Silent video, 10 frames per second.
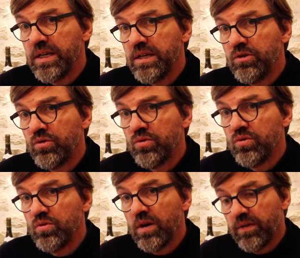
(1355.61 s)

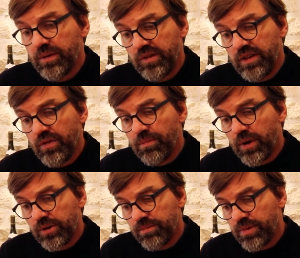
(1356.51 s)
into, I would say, the
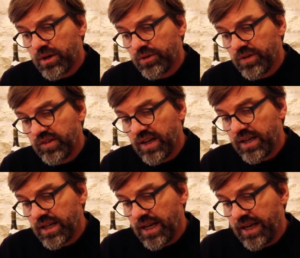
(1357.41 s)
bottom part of the
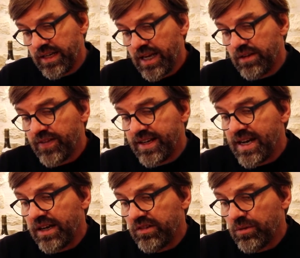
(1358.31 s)
tank and get that
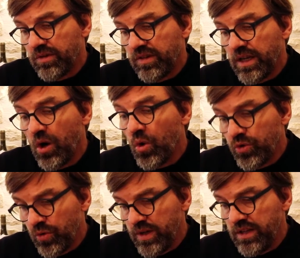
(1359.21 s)
nice, I would say,
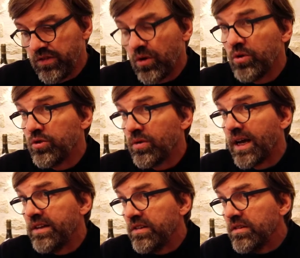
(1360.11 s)

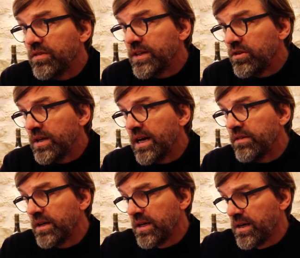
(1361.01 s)
autolysis that you get